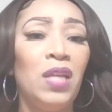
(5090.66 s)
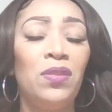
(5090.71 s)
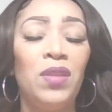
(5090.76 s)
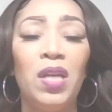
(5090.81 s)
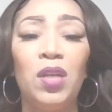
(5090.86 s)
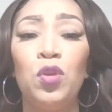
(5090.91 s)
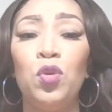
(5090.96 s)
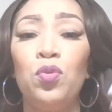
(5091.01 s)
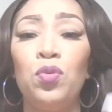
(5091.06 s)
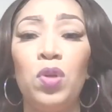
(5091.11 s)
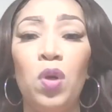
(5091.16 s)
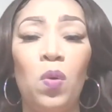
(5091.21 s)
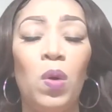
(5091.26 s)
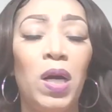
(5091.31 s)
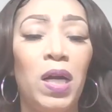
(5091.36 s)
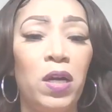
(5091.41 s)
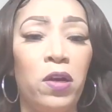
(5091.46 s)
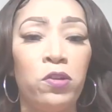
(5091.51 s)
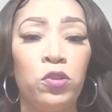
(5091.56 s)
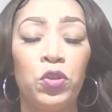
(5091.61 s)
that you know
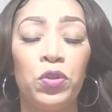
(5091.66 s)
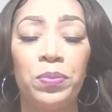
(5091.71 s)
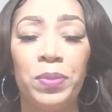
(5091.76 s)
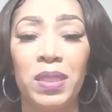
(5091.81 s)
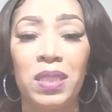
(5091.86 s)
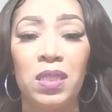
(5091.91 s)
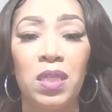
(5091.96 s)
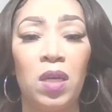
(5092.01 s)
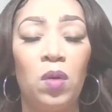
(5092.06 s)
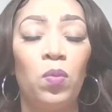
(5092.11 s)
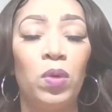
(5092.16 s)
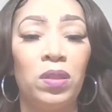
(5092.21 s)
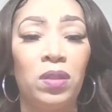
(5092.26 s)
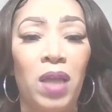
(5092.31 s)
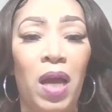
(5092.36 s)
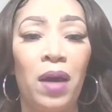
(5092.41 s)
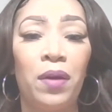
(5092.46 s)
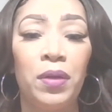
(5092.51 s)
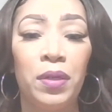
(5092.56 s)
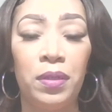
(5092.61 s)
100%
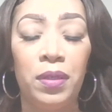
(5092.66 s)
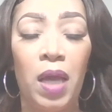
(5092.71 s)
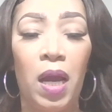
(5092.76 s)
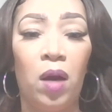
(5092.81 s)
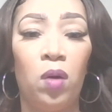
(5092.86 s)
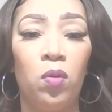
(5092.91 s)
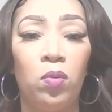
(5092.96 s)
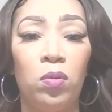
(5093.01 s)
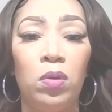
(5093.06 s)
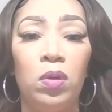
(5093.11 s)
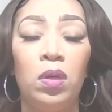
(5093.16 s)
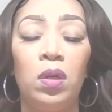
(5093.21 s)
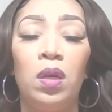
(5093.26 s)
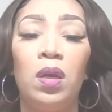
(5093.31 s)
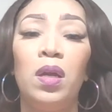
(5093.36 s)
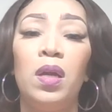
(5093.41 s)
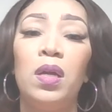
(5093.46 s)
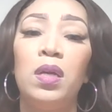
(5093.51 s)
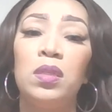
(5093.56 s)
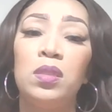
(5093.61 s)
without a doubt.
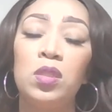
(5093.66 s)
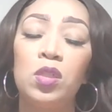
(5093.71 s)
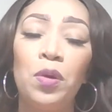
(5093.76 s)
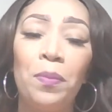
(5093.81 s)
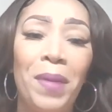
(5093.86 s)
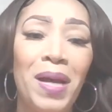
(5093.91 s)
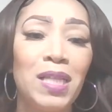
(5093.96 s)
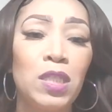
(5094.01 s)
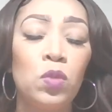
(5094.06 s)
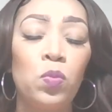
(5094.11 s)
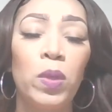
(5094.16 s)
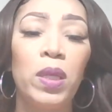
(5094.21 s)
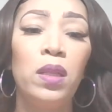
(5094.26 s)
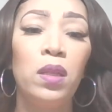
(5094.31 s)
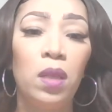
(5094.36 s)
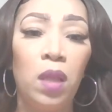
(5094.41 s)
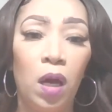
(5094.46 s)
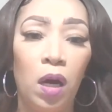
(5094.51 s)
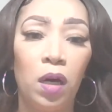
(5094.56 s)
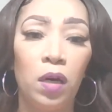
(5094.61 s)
To my sweet
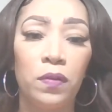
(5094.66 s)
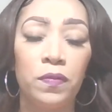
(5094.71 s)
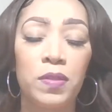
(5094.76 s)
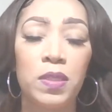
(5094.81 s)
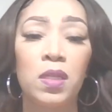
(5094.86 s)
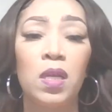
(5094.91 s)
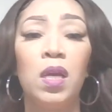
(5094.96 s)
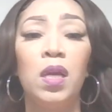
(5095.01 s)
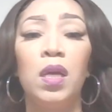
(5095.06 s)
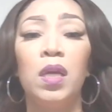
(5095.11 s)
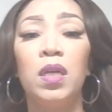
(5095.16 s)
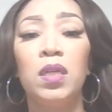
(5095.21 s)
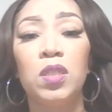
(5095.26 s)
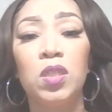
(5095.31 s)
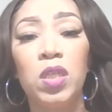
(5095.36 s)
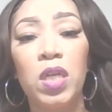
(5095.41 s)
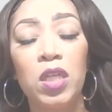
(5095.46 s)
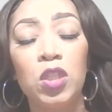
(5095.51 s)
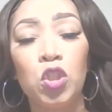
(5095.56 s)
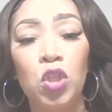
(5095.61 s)
loves,
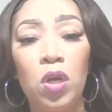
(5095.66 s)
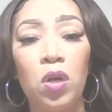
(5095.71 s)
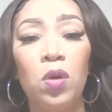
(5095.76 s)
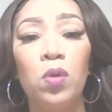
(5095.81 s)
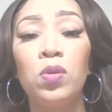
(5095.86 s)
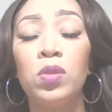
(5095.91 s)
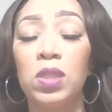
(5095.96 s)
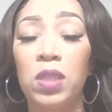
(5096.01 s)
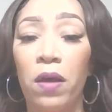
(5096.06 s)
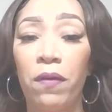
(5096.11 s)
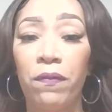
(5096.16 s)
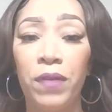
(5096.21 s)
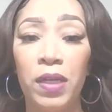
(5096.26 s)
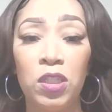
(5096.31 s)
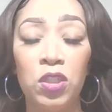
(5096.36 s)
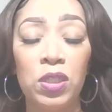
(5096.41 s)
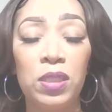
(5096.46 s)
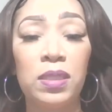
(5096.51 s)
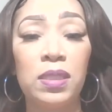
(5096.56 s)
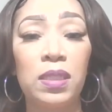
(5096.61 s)
get your
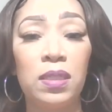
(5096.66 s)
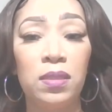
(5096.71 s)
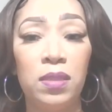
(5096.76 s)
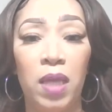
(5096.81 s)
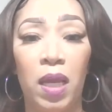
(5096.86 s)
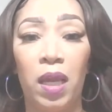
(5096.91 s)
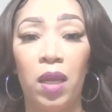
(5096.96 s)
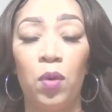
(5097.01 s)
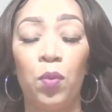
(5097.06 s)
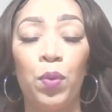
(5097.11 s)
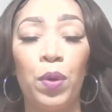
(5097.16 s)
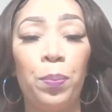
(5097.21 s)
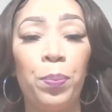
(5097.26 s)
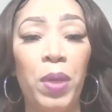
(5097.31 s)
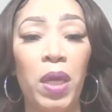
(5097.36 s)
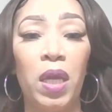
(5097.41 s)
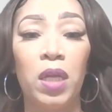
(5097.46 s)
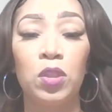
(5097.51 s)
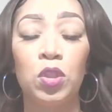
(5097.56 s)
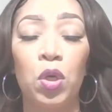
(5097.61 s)
salvation today.
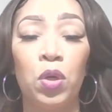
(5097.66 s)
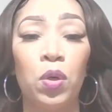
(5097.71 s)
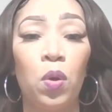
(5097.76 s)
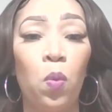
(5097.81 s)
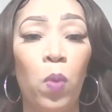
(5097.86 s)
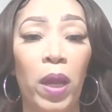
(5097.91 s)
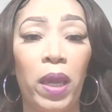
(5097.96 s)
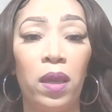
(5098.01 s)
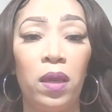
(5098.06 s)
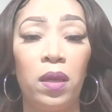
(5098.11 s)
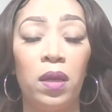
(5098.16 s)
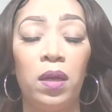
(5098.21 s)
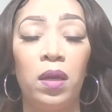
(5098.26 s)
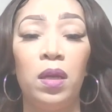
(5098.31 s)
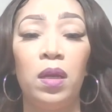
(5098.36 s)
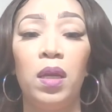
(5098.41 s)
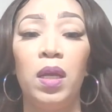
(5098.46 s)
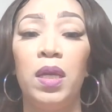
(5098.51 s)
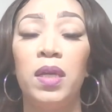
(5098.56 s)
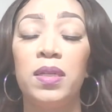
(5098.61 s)
Repent, turn away.
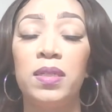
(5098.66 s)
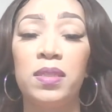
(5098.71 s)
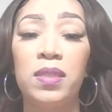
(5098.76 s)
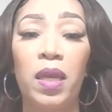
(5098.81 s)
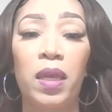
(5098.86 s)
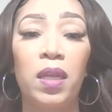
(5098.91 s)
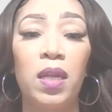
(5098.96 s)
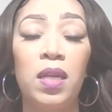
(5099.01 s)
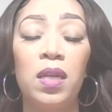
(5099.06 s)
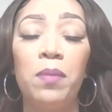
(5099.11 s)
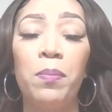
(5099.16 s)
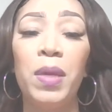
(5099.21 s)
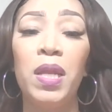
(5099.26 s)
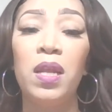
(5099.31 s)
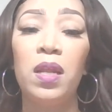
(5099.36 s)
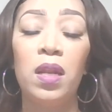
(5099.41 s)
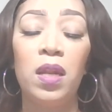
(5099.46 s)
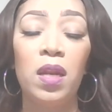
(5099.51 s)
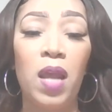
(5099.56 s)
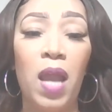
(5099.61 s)
Any second, any
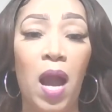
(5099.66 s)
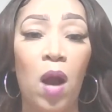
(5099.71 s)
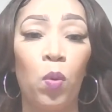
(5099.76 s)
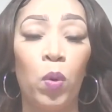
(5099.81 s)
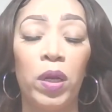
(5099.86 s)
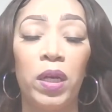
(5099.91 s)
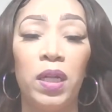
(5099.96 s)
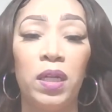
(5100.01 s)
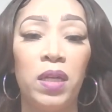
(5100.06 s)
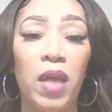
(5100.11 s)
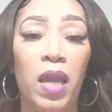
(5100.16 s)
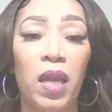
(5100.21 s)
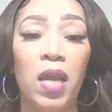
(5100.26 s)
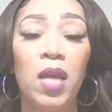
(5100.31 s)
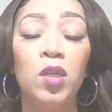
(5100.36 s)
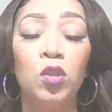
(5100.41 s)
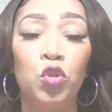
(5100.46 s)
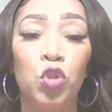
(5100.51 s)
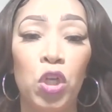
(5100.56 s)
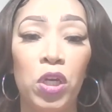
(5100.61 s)
minute, any hour, any day,
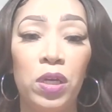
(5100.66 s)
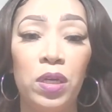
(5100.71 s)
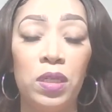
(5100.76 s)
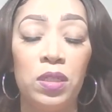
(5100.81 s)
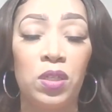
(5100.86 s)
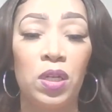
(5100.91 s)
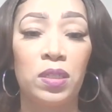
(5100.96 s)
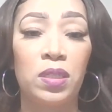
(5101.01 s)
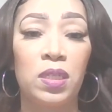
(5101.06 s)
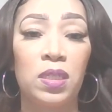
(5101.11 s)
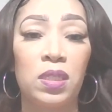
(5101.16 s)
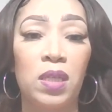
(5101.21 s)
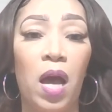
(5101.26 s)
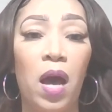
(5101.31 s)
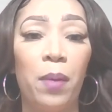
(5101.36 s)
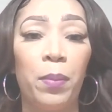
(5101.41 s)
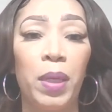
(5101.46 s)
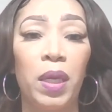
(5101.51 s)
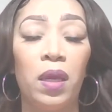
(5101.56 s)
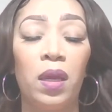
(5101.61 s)
Jesus is
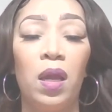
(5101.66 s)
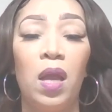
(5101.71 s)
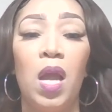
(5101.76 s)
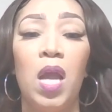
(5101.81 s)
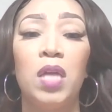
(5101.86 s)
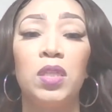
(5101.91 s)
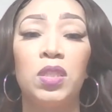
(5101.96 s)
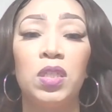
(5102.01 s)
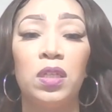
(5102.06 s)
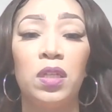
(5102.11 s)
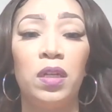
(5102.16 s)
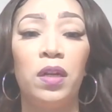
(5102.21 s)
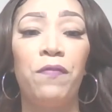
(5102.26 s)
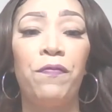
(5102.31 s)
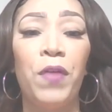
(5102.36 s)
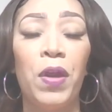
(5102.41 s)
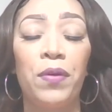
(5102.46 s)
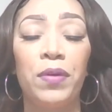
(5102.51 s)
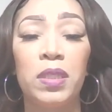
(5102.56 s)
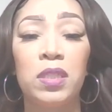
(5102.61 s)
coming. And to the
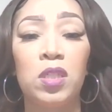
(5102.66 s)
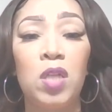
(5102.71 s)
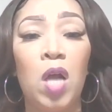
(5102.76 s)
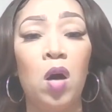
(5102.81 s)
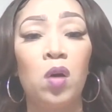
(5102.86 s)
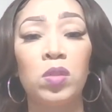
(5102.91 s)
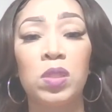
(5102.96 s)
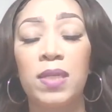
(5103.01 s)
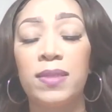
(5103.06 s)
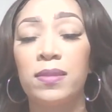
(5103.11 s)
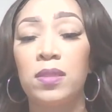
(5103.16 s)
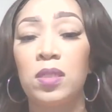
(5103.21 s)
nefarious dogs that